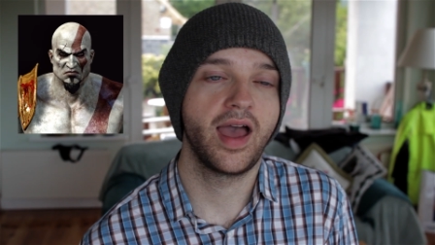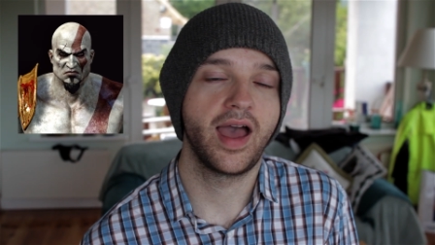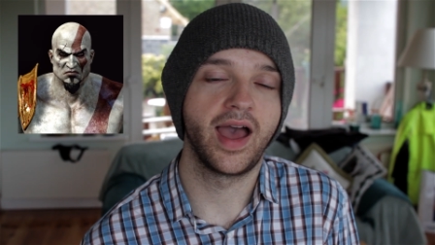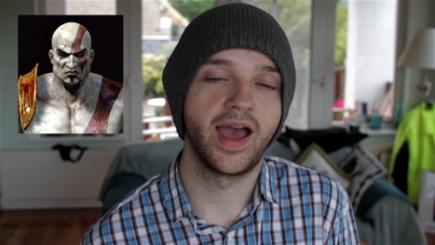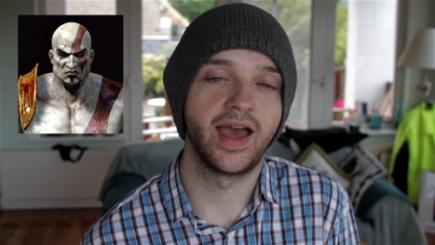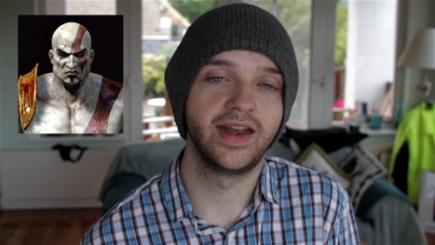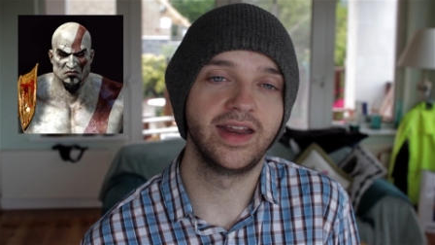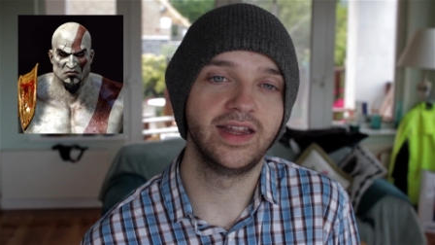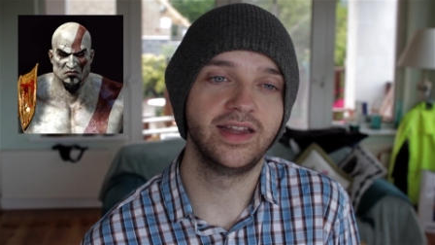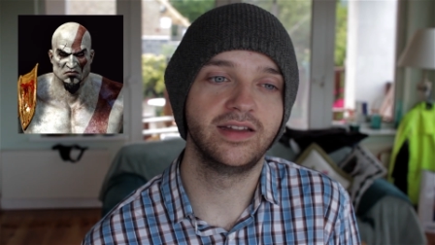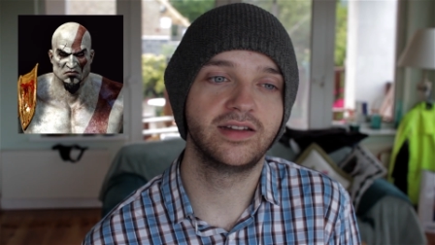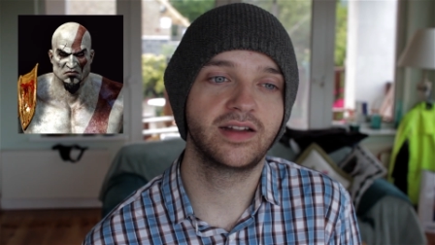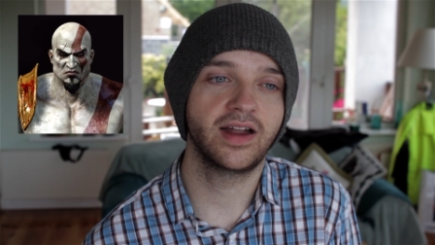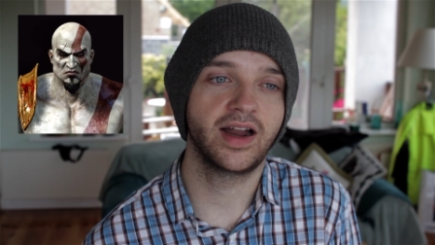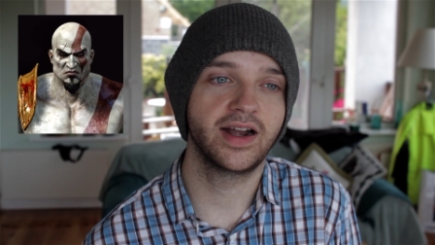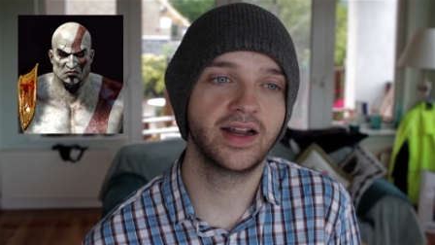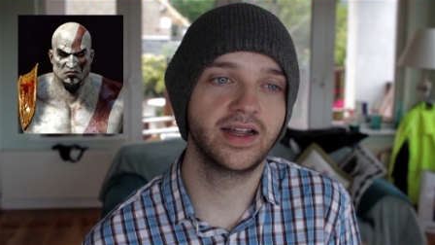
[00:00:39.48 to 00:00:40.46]
and
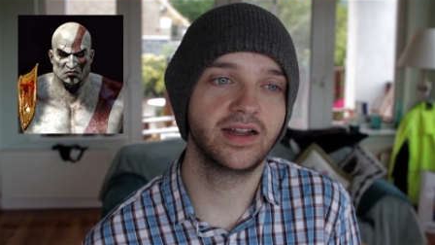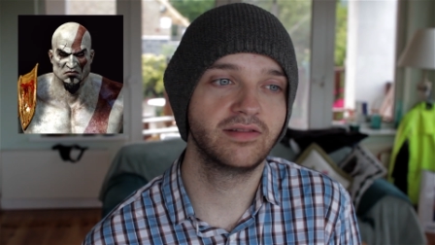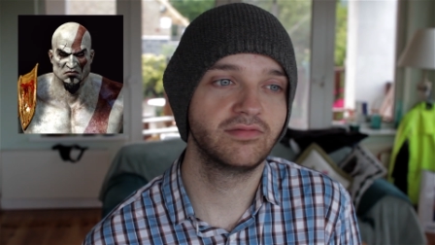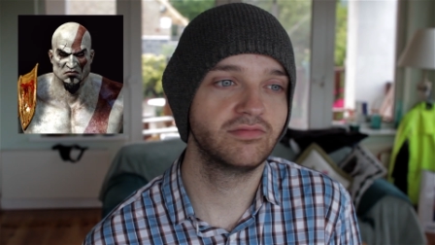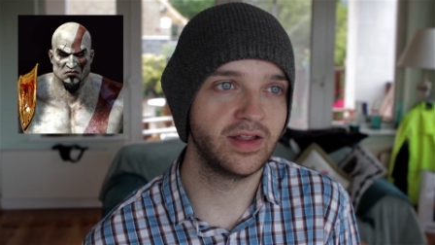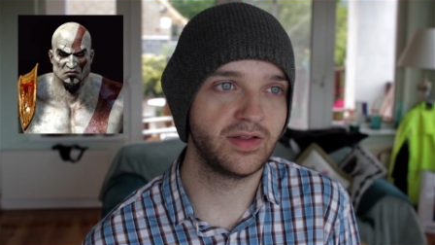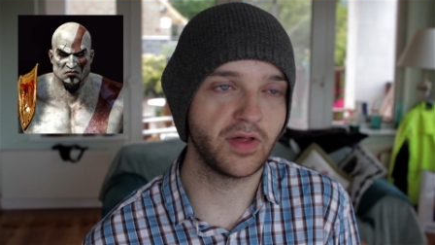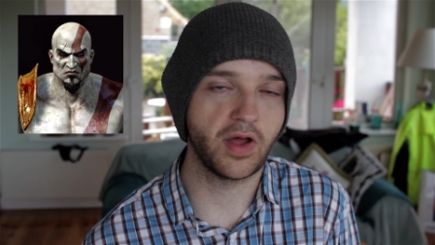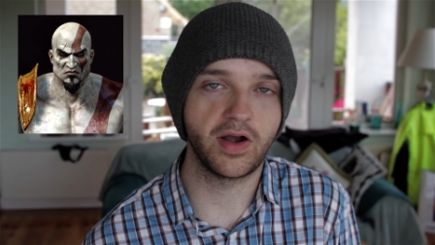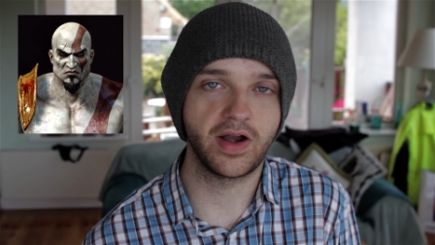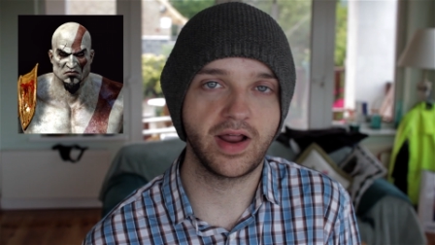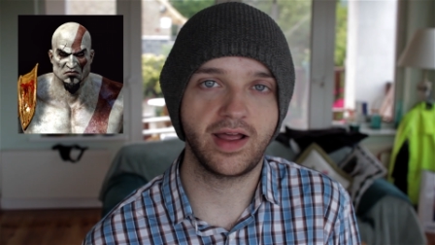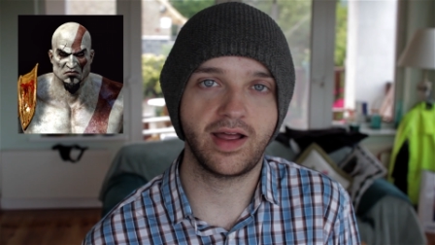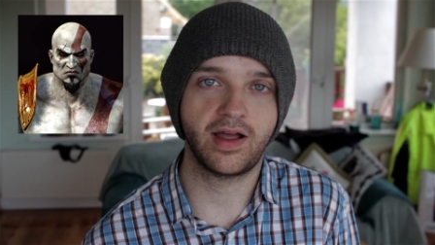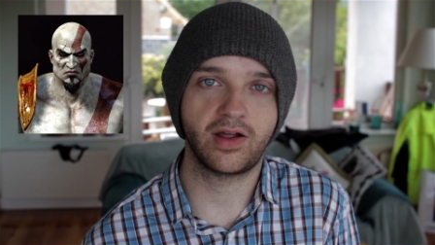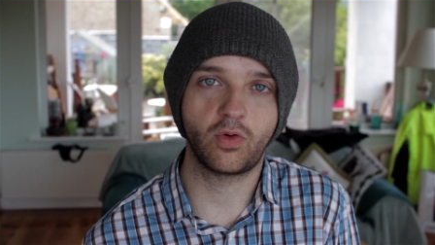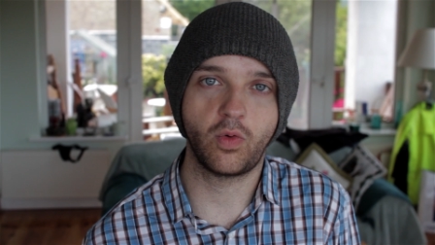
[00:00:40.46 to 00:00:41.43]
he's on
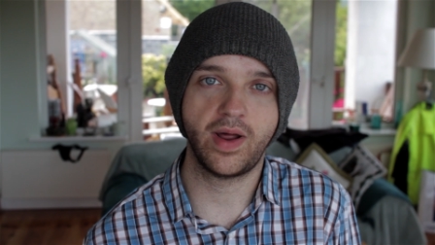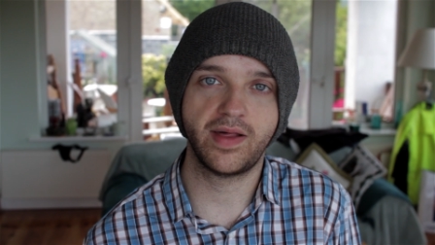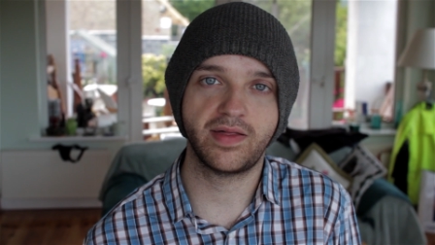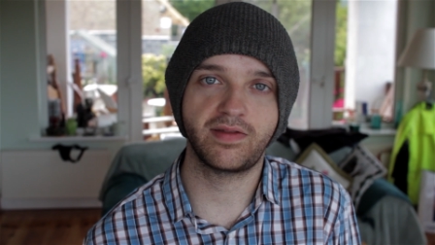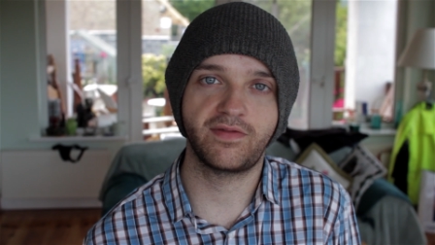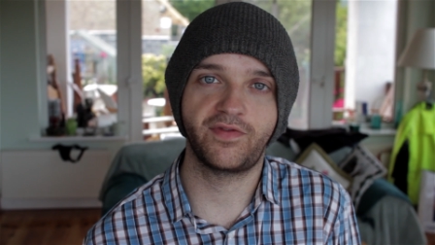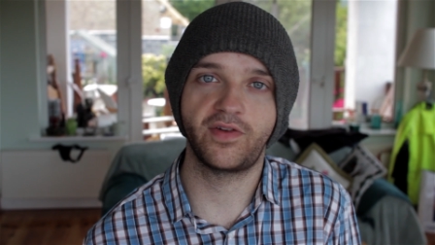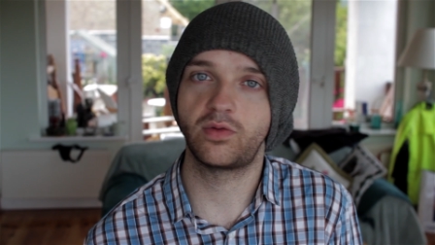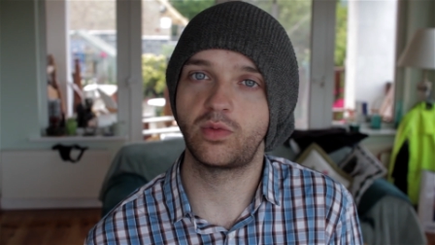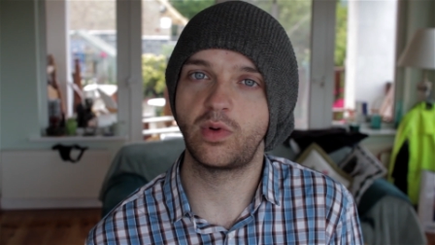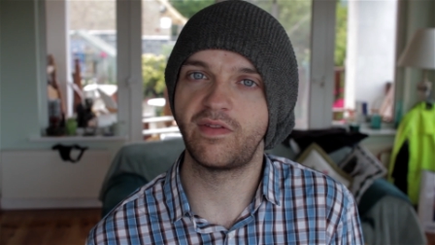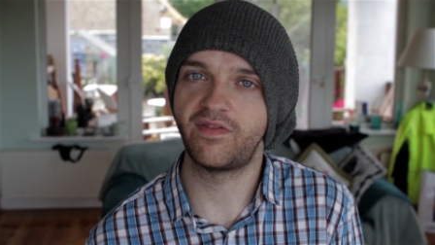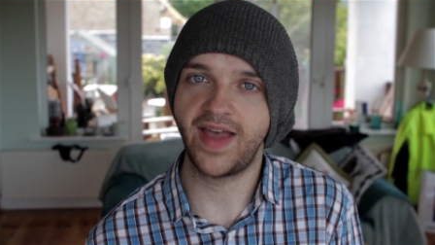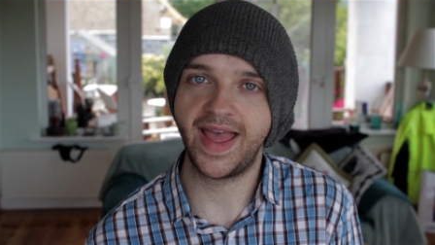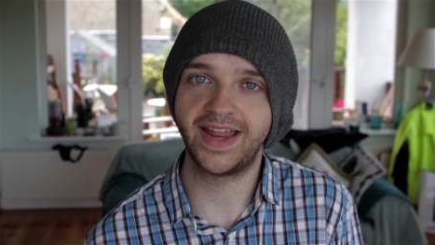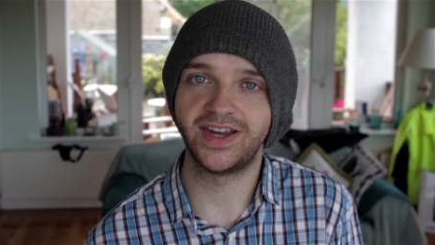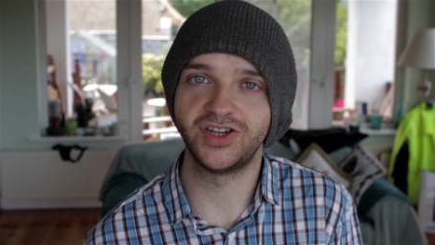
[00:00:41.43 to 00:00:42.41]
a quest for
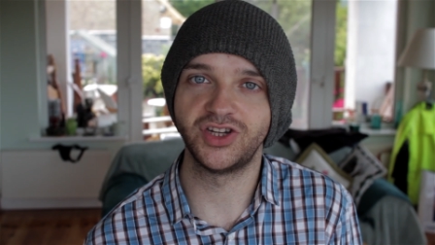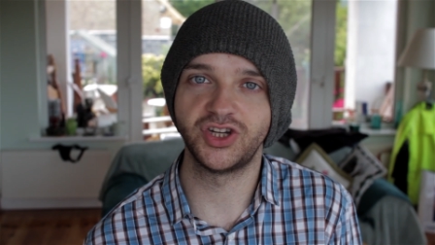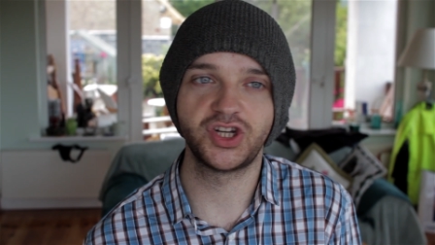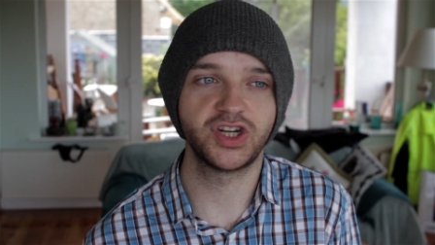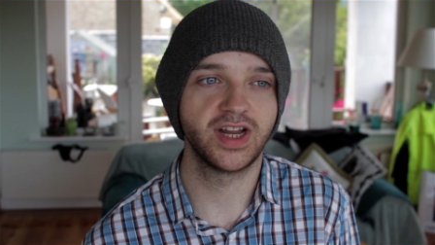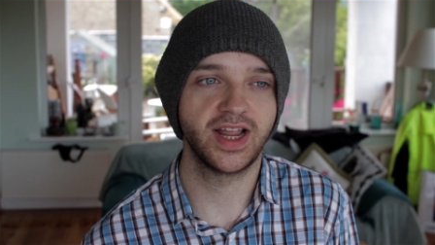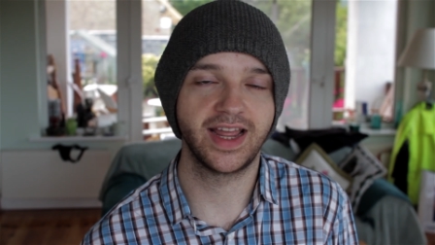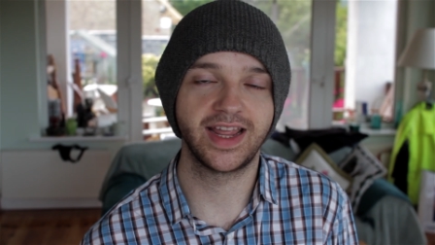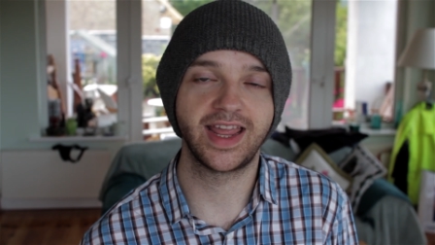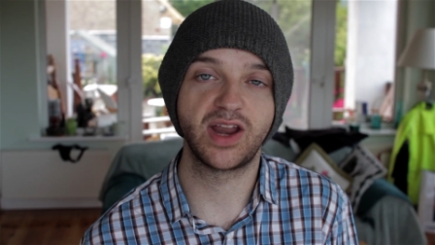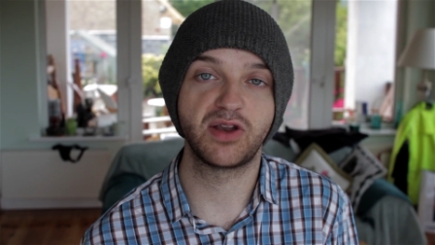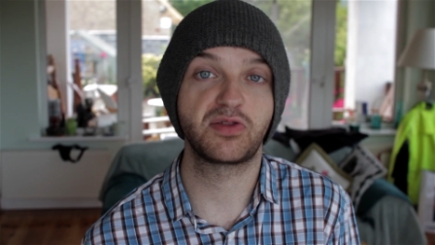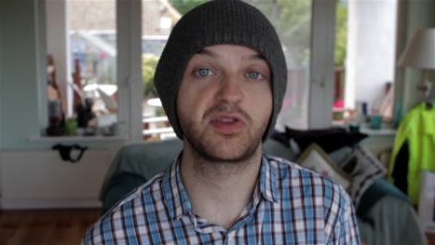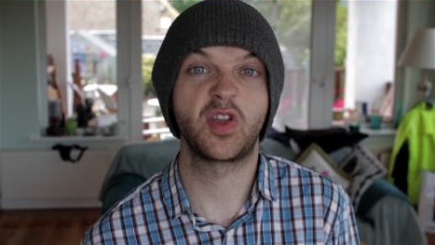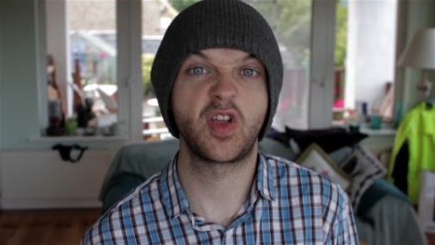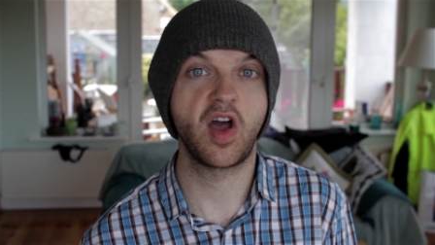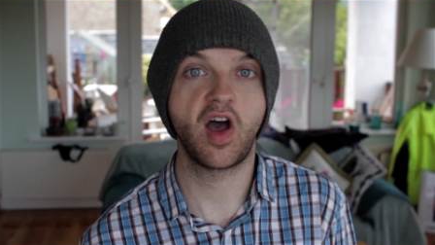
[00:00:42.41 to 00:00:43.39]
revenge
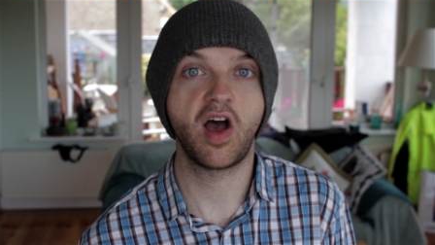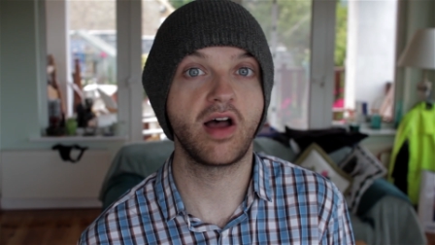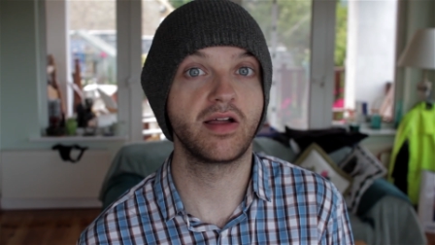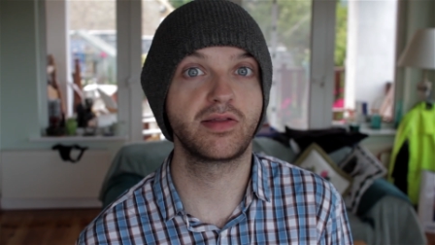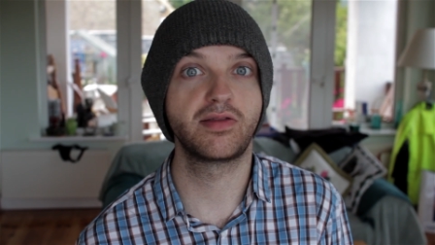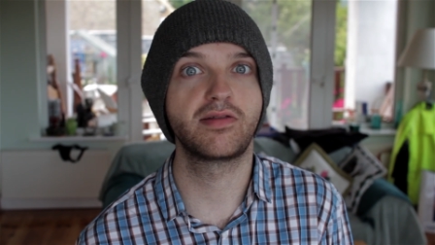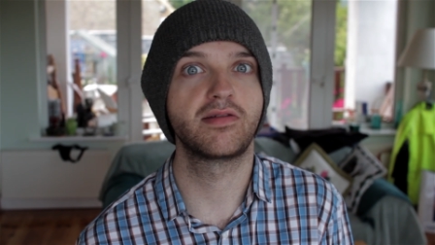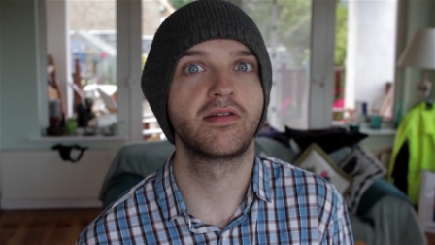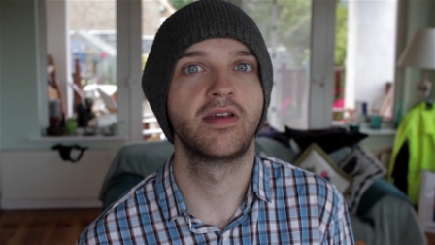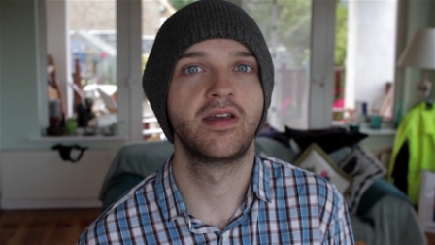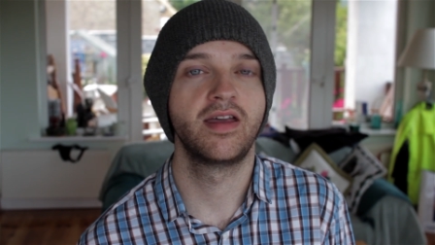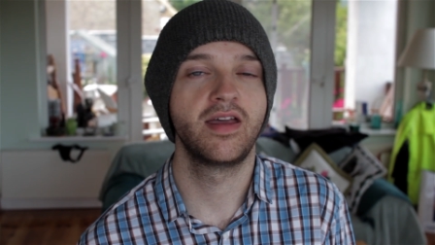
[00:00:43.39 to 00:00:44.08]
against the gods.